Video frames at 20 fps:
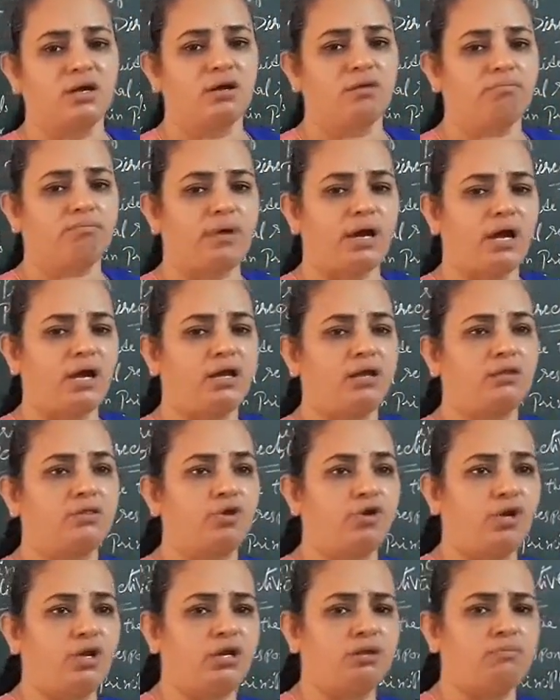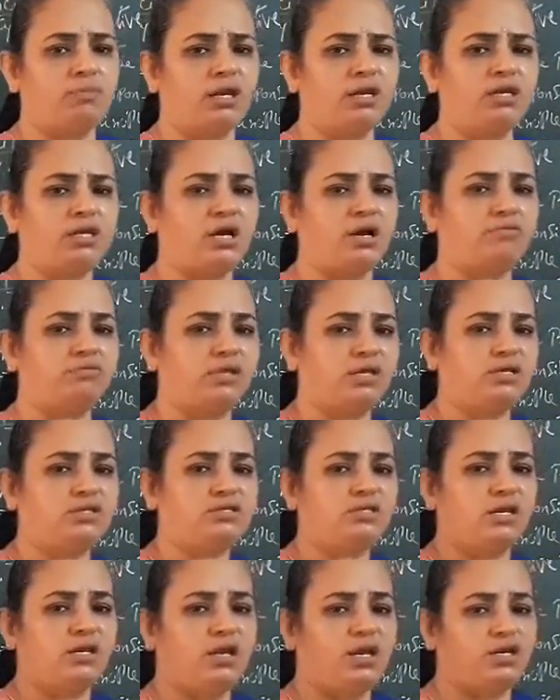by throwing many of
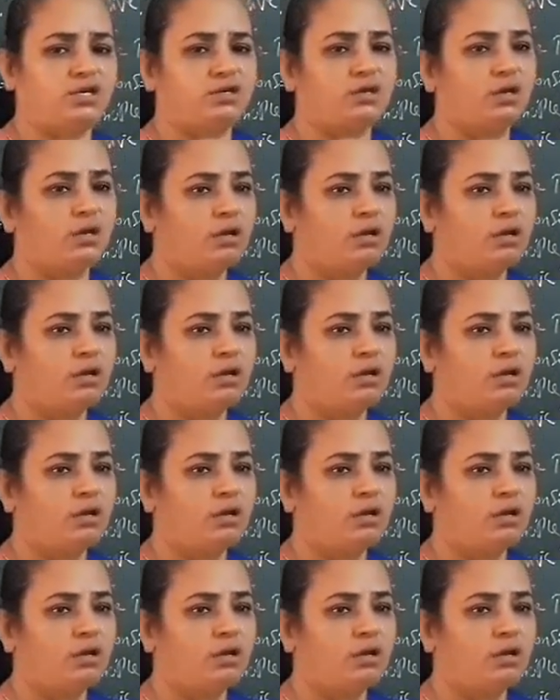things in it.